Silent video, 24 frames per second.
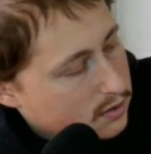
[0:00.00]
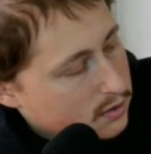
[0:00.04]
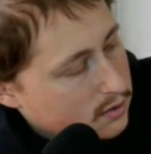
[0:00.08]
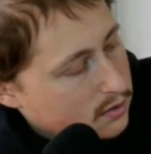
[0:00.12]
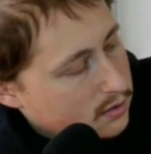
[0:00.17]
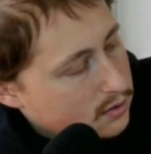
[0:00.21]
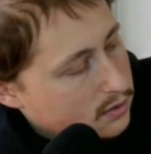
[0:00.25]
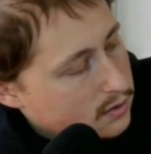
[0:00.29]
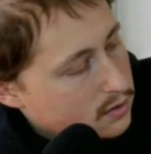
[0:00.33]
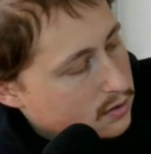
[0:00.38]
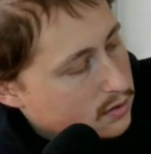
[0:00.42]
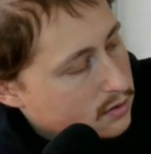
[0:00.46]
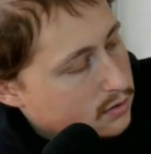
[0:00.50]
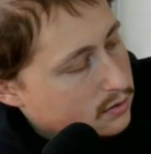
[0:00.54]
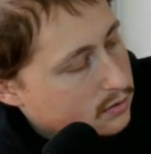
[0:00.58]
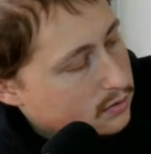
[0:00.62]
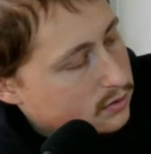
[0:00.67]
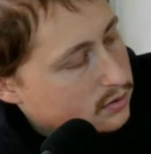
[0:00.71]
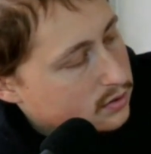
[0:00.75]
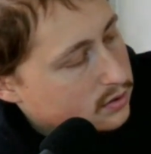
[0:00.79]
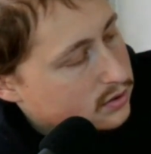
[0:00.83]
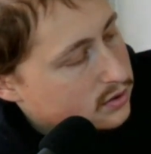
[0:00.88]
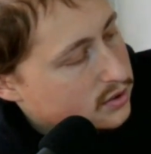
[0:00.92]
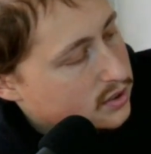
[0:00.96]
It
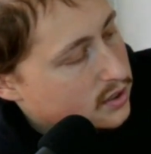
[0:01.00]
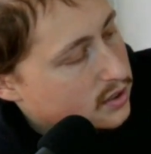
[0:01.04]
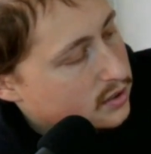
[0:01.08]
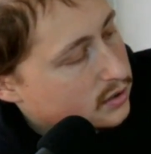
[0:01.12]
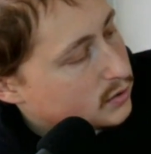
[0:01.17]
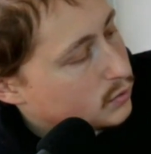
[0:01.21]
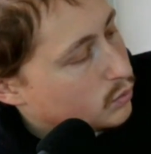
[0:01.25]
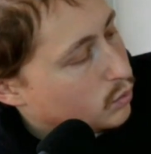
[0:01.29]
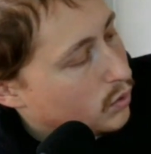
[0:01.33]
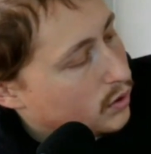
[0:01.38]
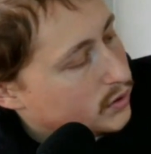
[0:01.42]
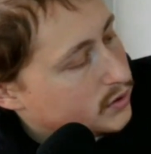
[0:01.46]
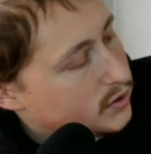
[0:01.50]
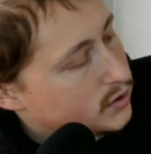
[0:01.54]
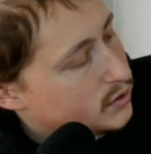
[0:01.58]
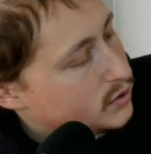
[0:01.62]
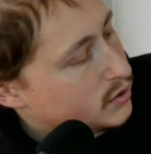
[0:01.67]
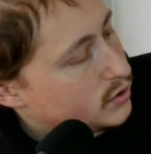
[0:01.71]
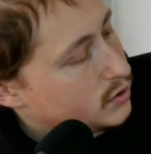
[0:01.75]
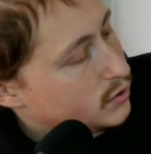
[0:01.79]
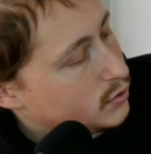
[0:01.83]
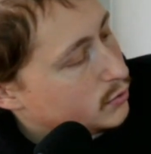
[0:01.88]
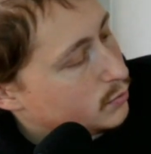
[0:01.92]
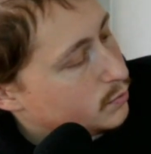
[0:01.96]
says 1 to
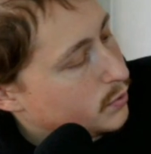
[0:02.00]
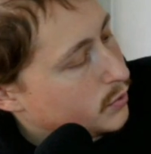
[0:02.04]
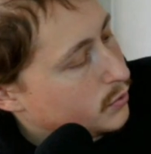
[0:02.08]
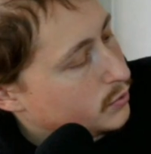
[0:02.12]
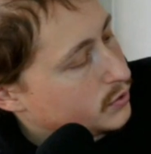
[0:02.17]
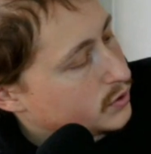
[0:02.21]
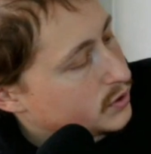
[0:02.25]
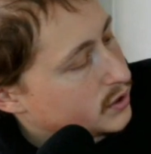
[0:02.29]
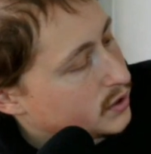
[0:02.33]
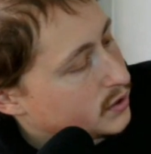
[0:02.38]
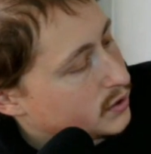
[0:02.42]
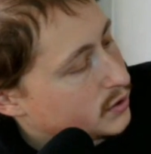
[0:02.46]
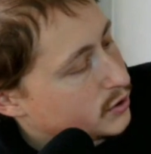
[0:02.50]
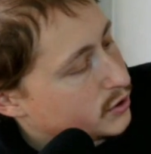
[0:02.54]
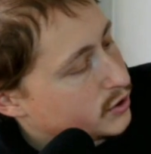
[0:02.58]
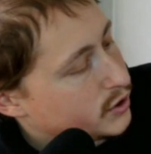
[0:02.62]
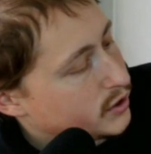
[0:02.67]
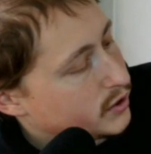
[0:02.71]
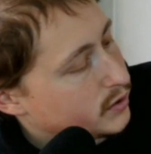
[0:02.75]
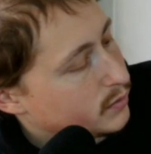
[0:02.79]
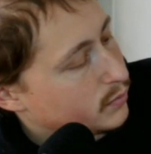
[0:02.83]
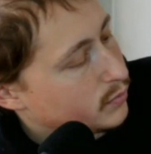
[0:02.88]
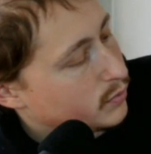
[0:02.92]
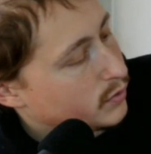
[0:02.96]
2 boneless, skinless
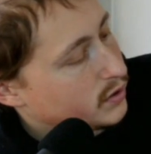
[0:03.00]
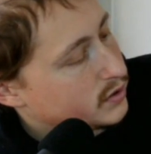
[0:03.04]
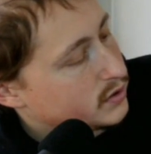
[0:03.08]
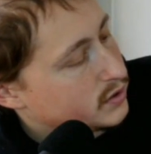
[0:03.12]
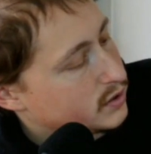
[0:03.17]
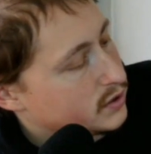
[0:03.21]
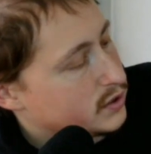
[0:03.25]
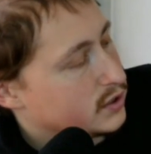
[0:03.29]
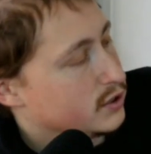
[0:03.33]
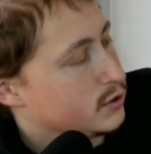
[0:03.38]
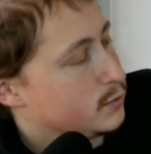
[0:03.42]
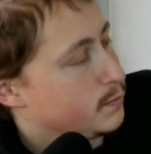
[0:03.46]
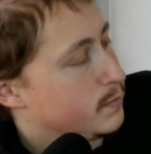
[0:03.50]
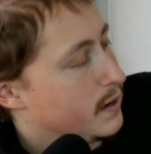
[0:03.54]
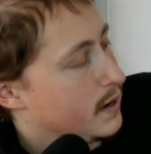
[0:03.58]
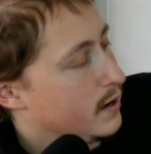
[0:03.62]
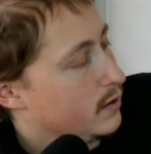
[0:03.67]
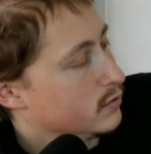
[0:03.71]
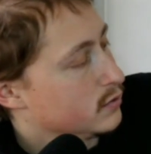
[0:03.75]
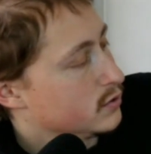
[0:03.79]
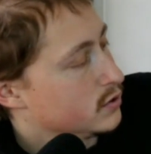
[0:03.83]
chicken breasts in each pouch.